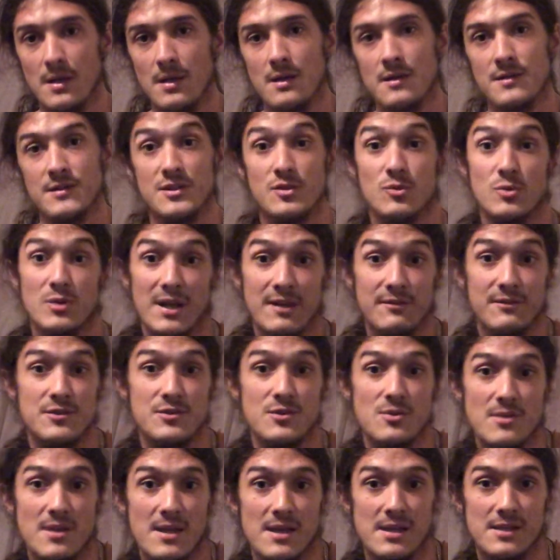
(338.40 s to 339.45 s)
So you would have to
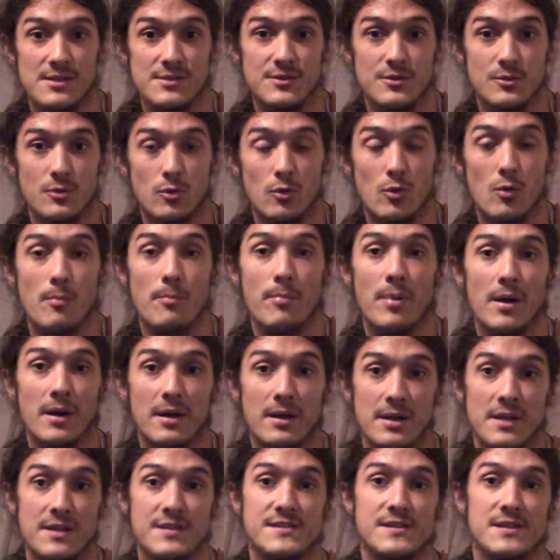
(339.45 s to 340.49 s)
do that integral, but
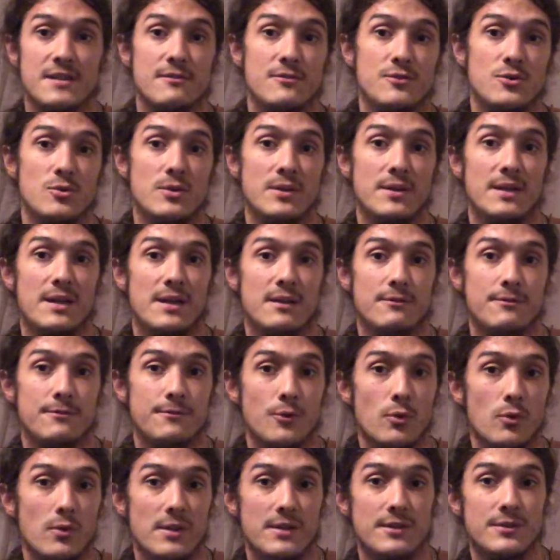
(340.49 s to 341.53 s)
instead of doing that
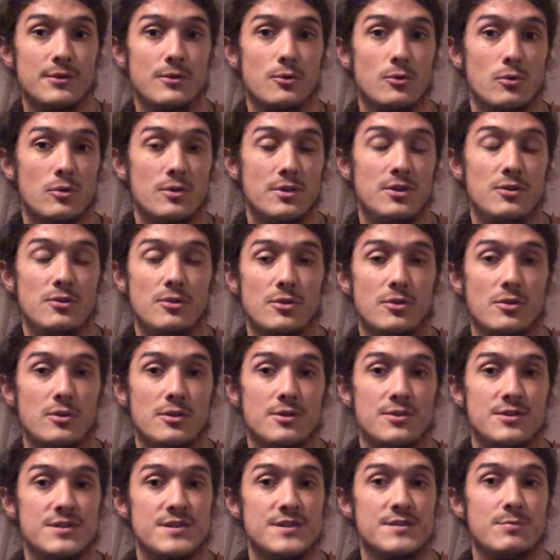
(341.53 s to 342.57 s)
full integral, you could
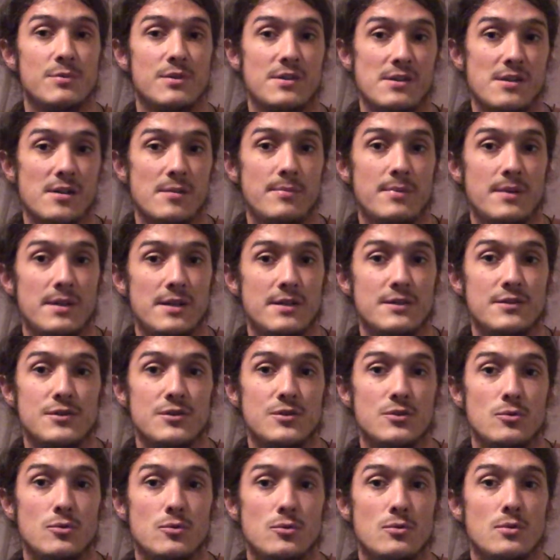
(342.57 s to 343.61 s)
just split it up
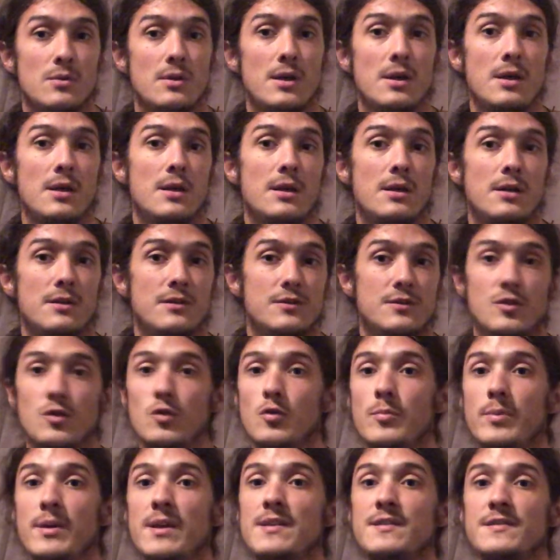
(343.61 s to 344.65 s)
into two
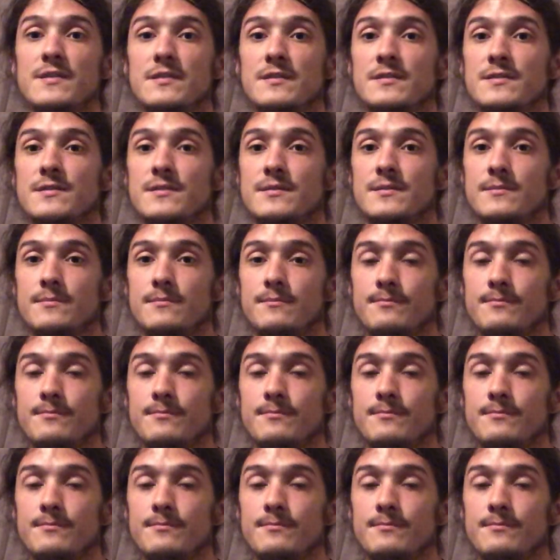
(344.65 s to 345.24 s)
pieces.